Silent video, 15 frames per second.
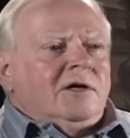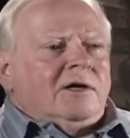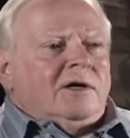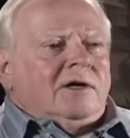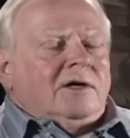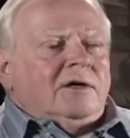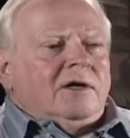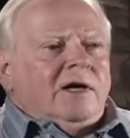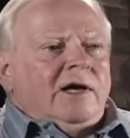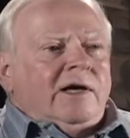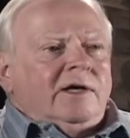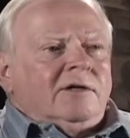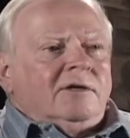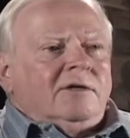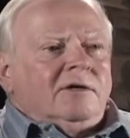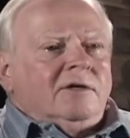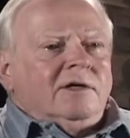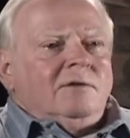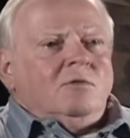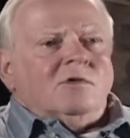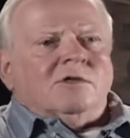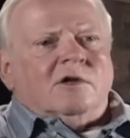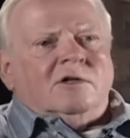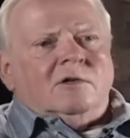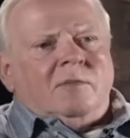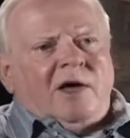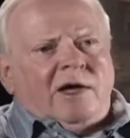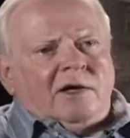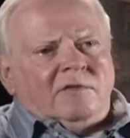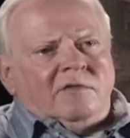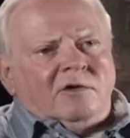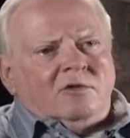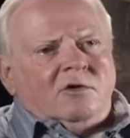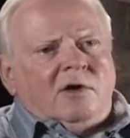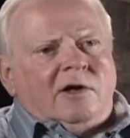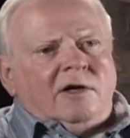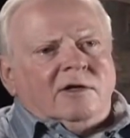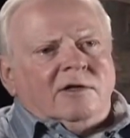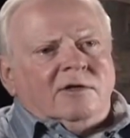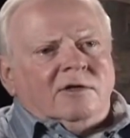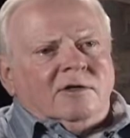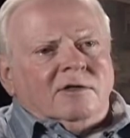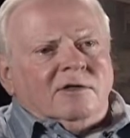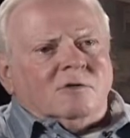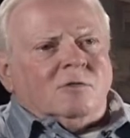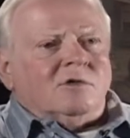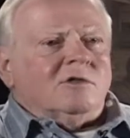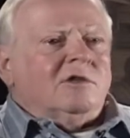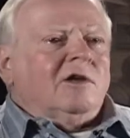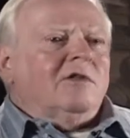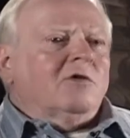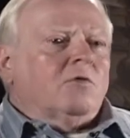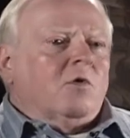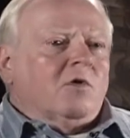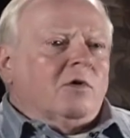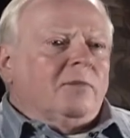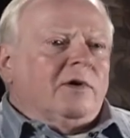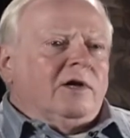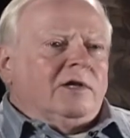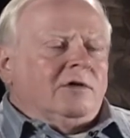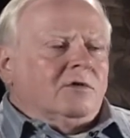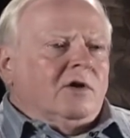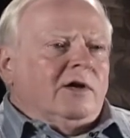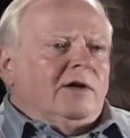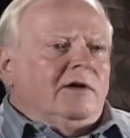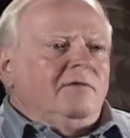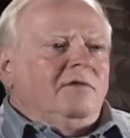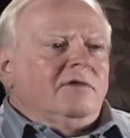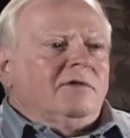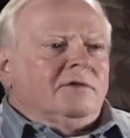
uh, and it was on the back of a truck. This was another war bond drive.